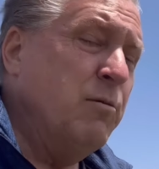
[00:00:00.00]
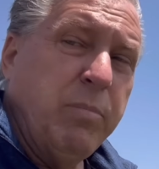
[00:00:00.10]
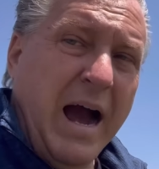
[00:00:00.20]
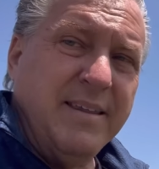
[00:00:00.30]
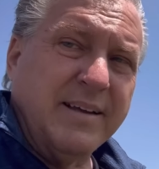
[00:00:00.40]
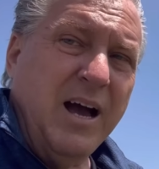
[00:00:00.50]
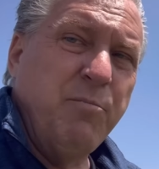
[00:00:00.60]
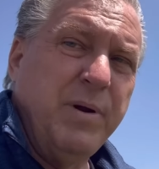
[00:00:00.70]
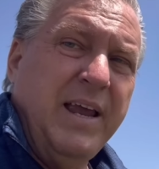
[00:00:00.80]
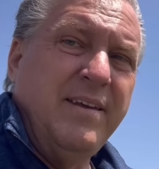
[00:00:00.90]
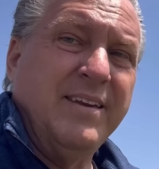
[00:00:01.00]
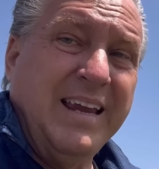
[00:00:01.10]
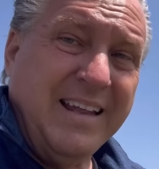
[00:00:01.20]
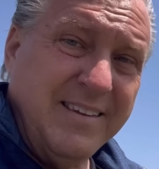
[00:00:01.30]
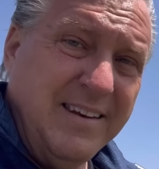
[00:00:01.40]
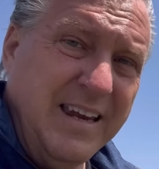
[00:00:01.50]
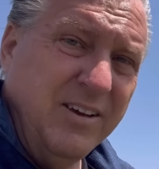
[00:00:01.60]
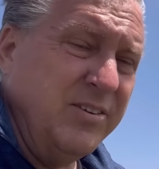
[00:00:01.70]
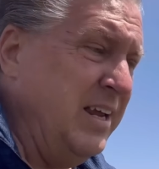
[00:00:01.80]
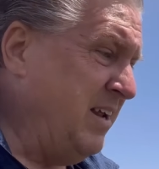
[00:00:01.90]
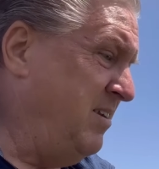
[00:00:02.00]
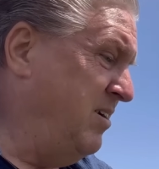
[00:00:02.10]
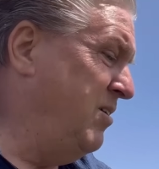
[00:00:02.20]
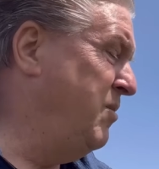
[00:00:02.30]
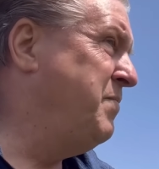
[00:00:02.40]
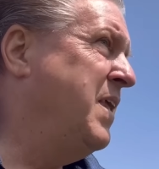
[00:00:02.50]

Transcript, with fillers: buy the companies and get the deals he can do